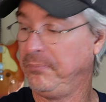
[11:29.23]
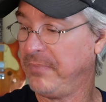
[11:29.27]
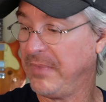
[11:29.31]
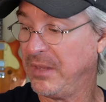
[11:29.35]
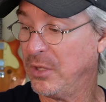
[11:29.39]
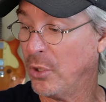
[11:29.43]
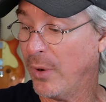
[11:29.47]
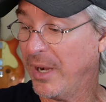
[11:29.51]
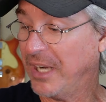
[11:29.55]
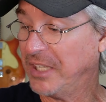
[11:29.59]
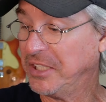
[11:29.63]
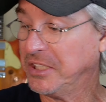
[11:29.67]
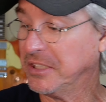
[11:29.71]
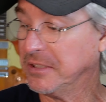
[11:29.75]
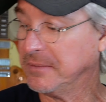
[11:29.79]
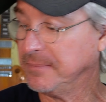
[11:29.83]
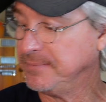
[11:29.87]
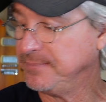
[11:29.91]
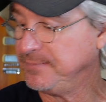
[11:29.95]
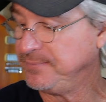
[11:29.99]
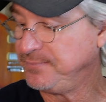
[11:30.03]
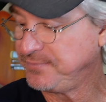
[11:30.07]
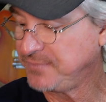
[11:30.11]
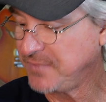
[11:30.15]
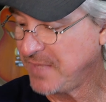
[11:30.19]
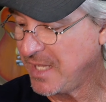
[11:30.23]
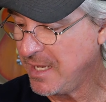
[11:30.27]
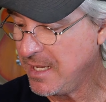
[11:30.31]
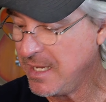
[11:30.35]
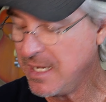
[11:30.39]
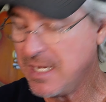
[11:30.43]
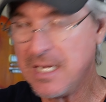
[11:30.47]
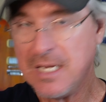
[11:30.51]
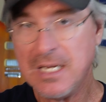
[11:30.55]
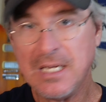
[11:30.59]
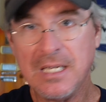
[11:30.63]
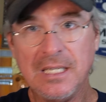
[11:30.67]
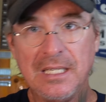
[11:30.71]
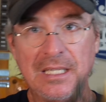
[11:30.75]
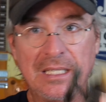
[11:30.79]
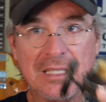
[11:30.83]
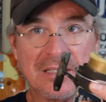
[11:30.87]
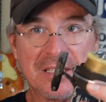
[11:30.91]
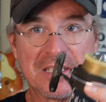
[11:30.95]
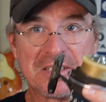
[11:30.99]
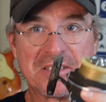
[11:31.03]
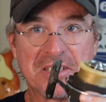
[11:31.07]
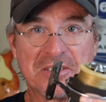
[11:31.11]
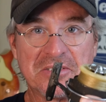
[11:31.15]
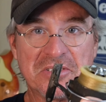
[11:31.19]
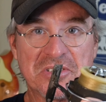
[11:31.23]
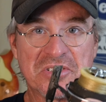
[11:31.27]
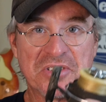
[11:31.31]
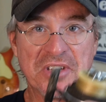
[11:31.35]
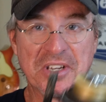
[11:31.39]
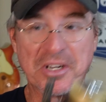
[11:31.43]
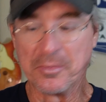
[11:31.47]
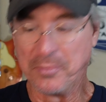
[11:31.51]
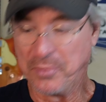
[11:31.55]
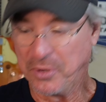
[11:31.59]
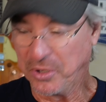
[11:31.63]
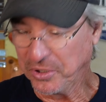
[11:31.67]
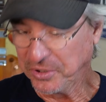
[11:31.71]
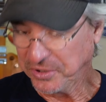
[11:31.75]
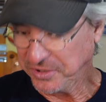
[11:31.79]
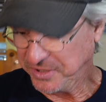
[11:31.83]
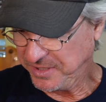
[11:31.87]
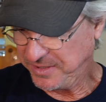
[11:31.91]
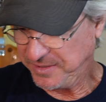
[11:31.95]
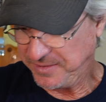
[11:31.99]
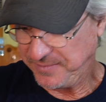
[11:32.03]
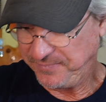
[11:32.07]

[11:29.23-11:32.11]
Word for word: No idea. Let's get this thing apart.